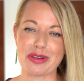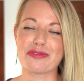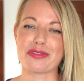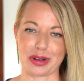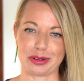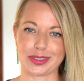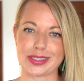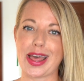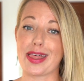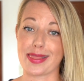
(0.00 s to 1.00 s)
of
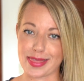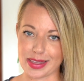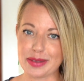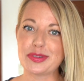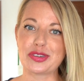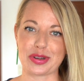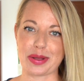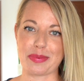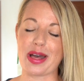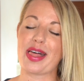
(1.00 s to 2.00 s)
Thrones themed
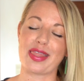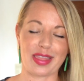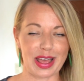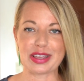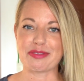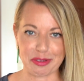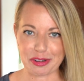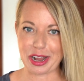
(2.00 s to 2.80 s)
trip that you've ever